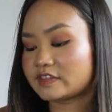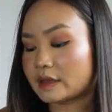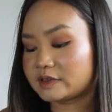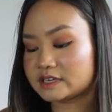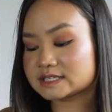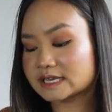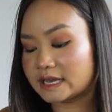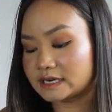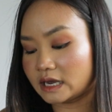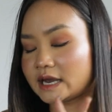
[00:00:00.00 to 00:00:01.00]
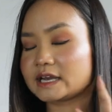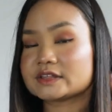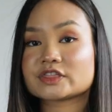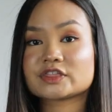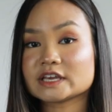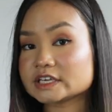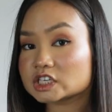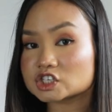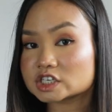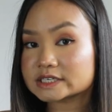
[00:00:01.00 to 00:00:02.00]
That being said, I think
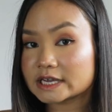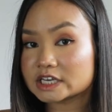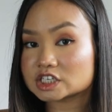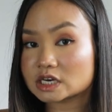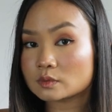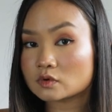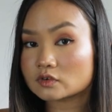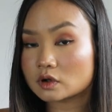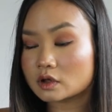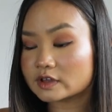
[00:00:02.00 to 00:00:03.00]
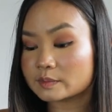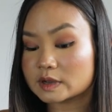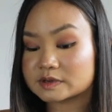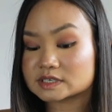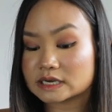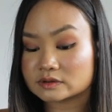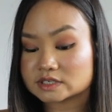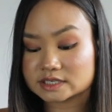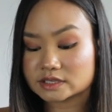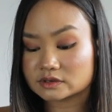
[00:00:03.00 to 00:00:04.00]
it's just H and M overall that might be
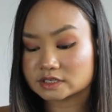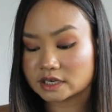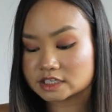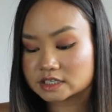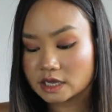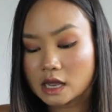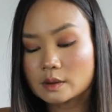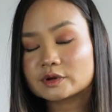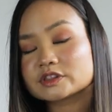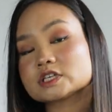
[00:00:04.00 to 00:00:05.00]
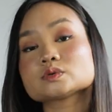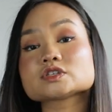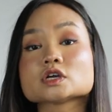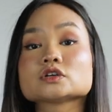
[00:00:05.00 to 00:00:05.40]
downsizing their sizes, but this was